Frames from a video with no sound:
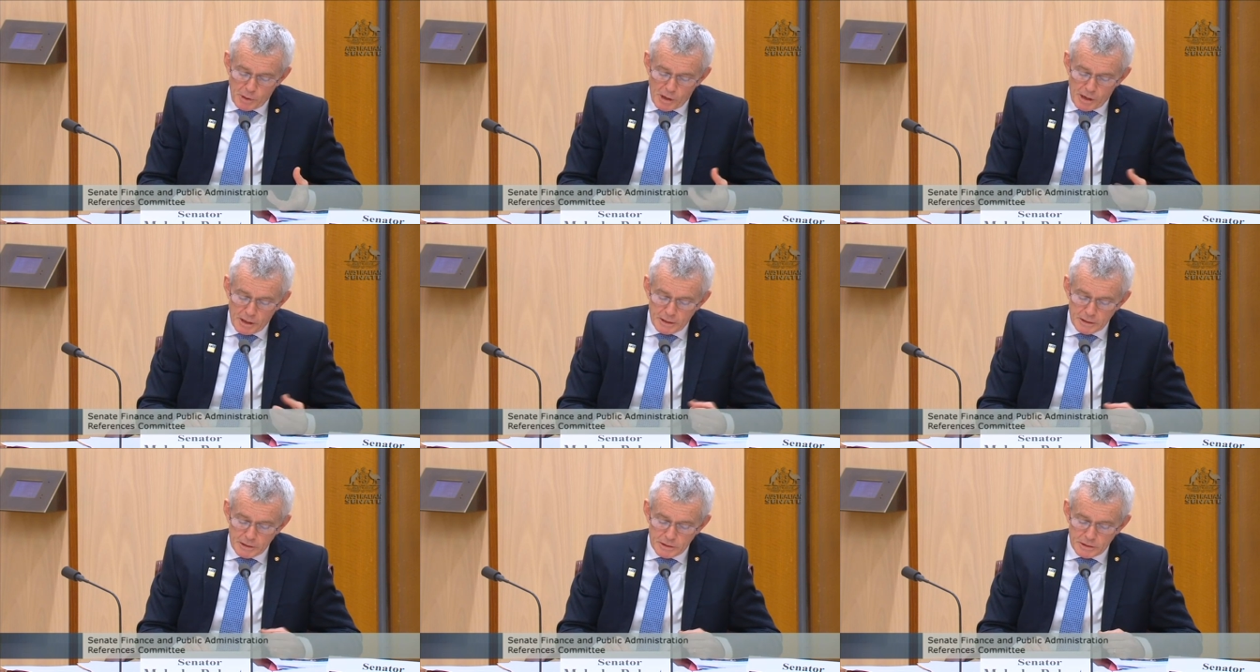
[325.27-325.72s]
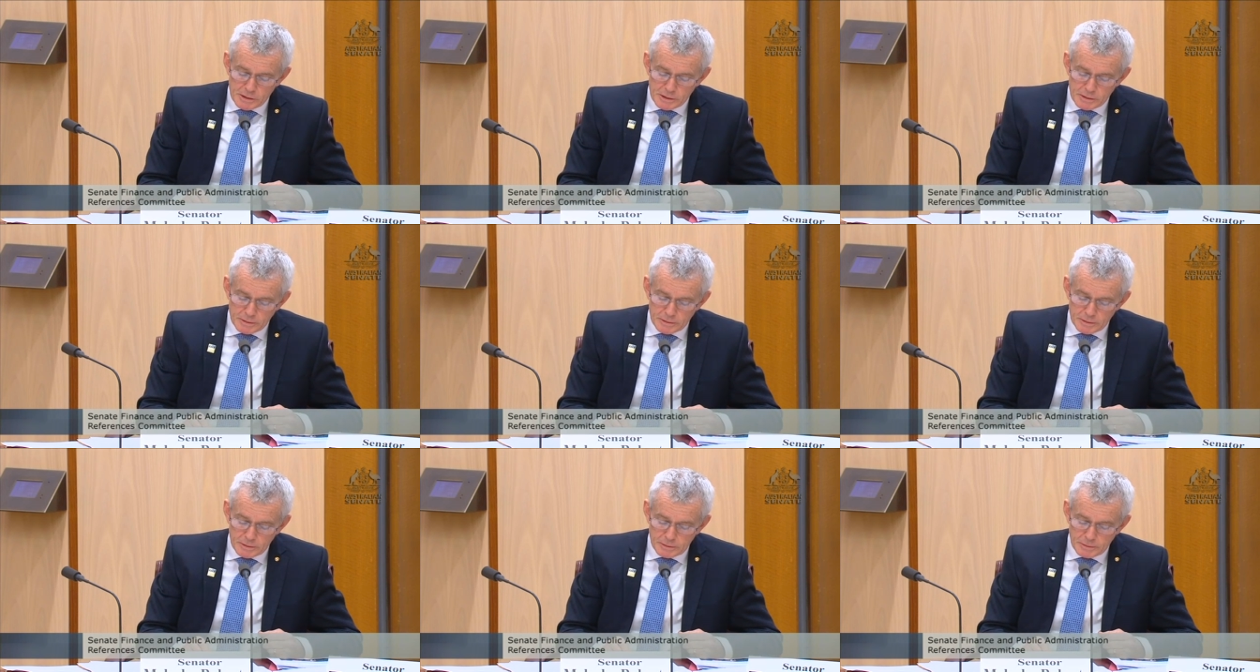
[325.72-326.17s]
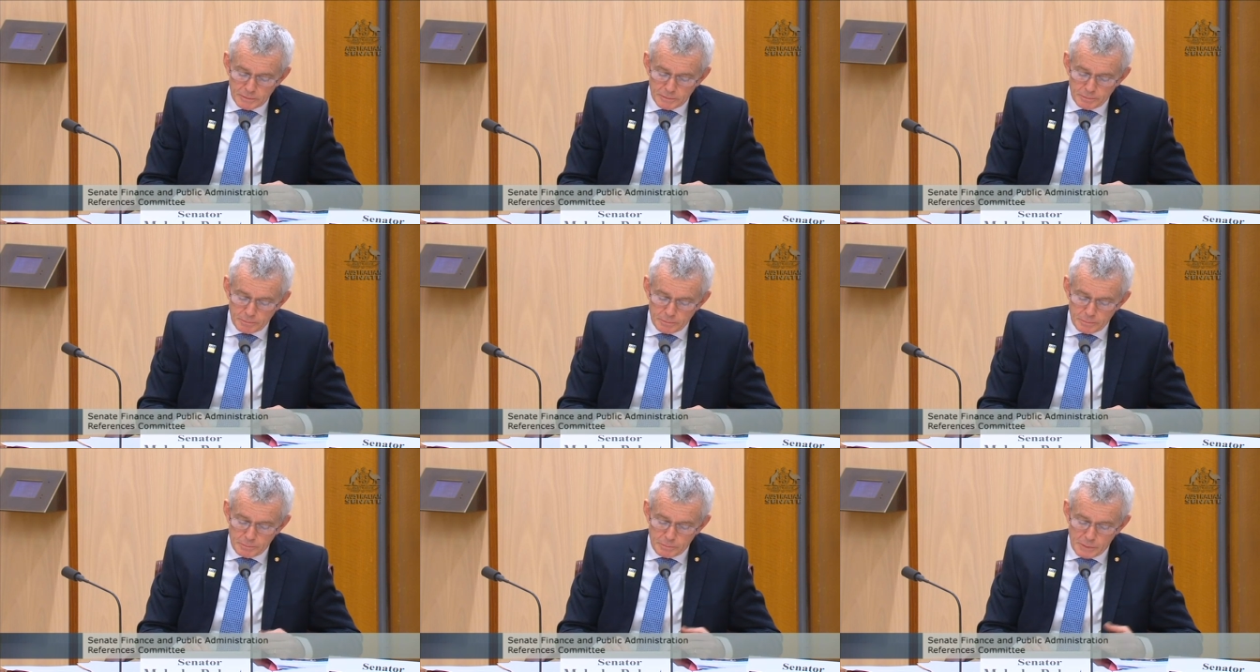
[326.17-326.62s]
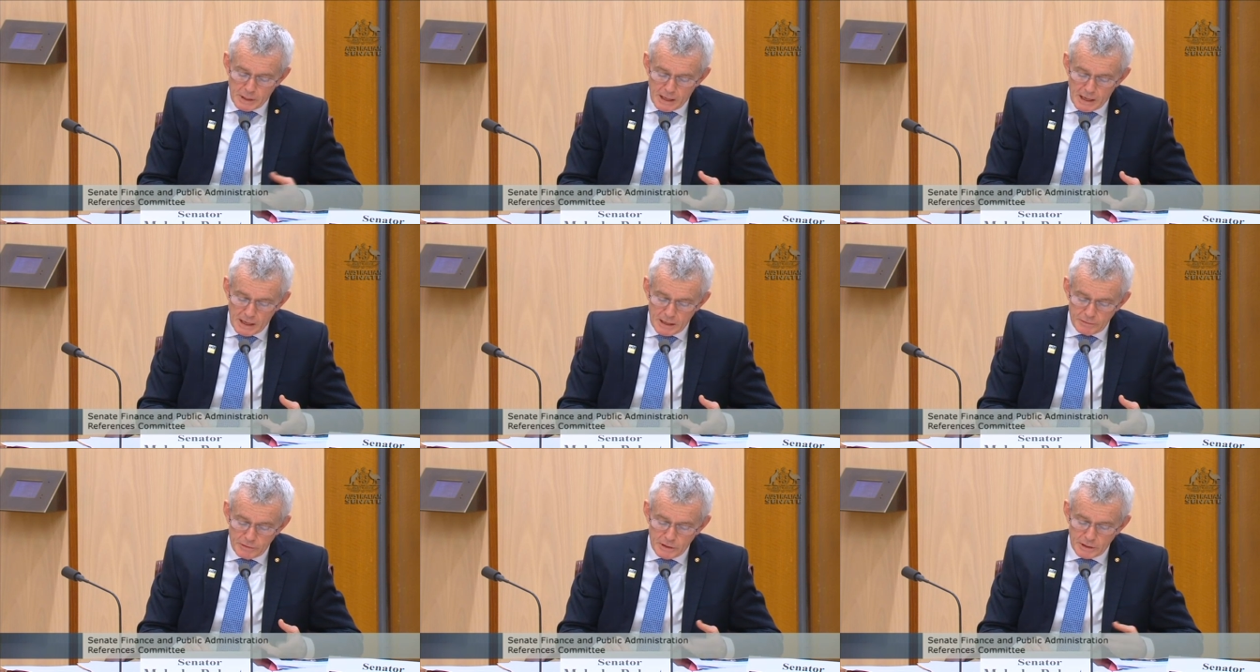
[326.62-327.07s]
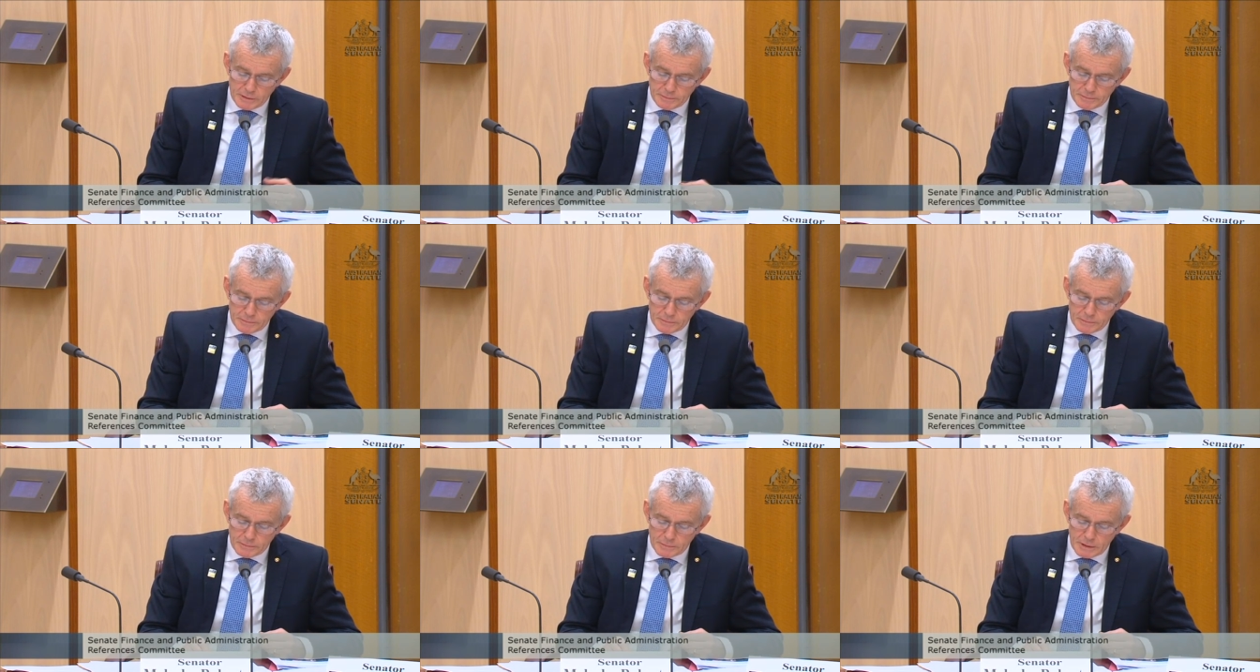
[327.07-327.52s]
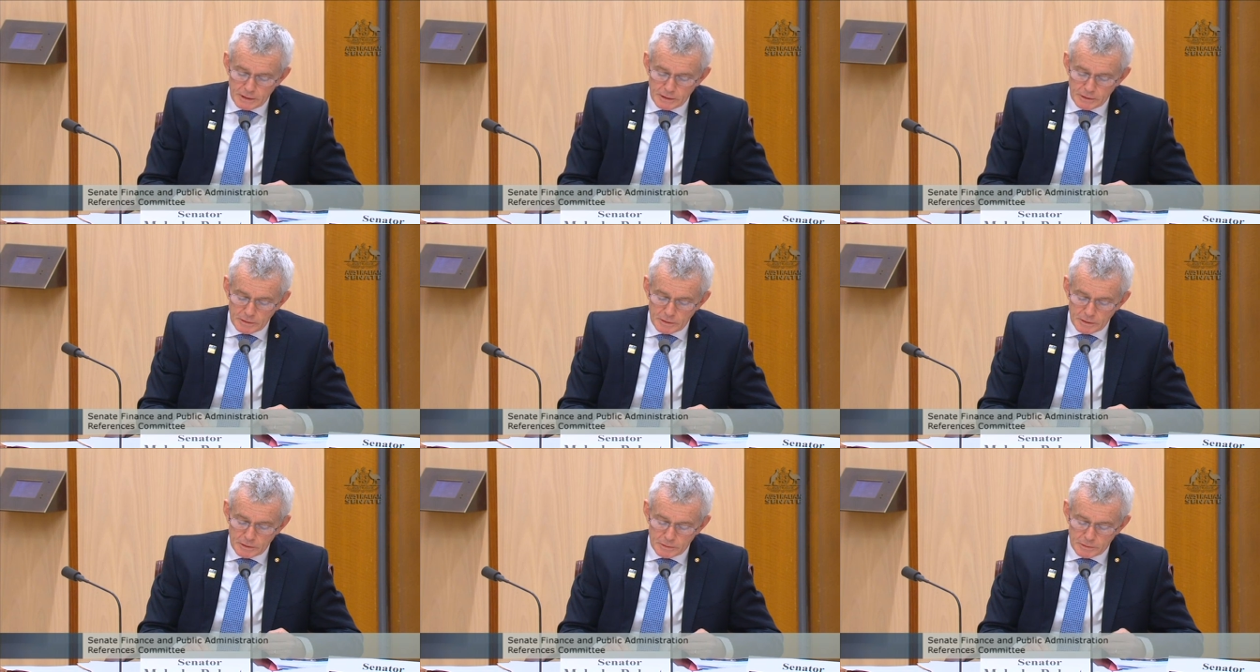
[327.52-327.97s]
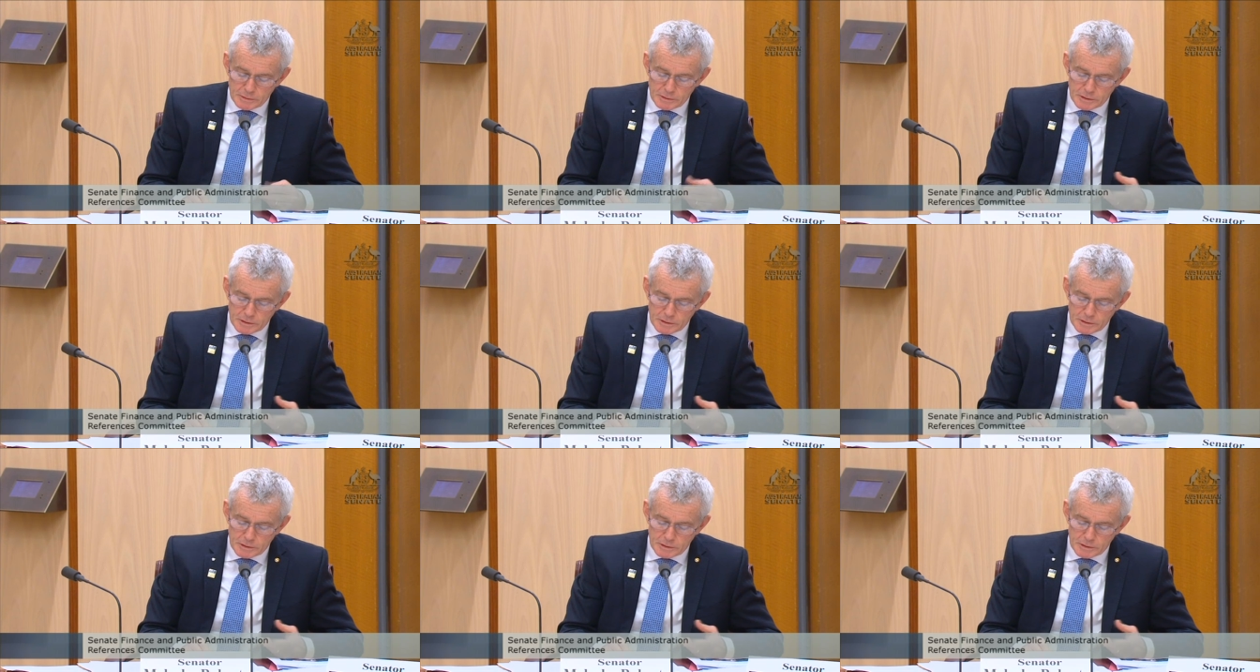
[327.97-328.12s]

Pyne's behaviour in uh,